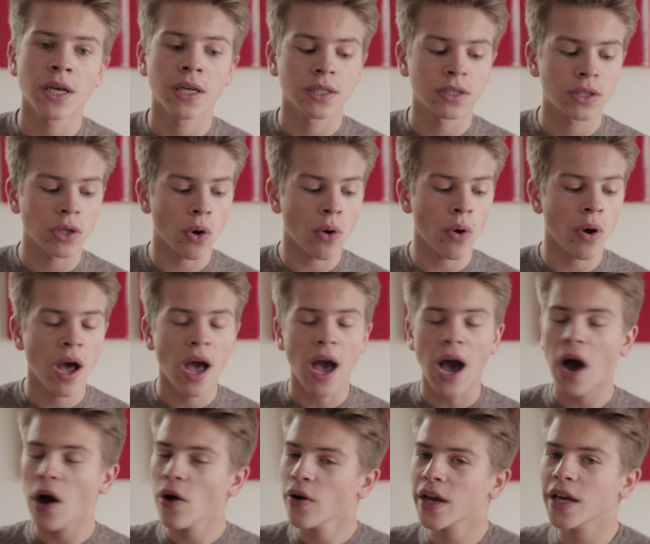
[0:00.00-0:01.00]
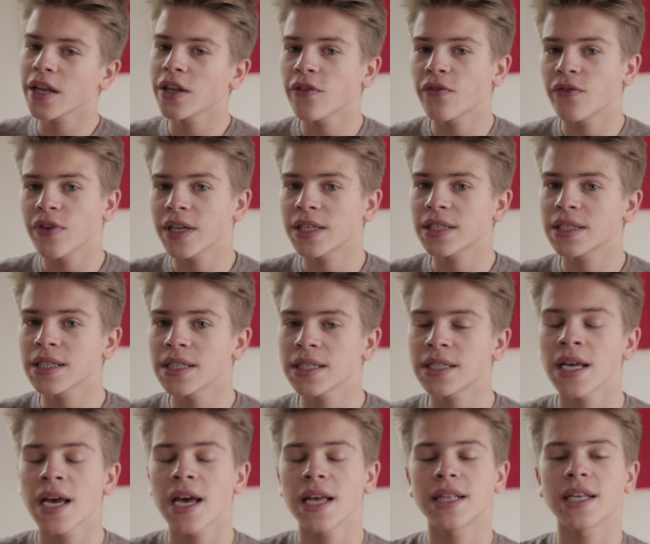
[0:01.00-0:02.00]
So how can you fix
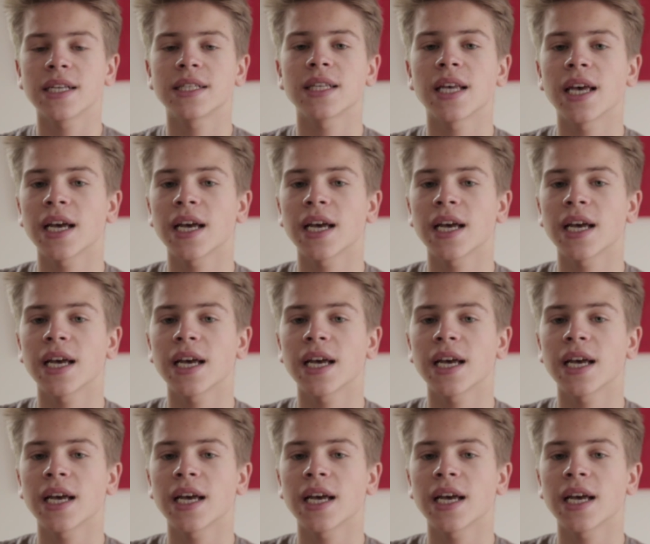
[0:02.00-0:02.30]
this? There's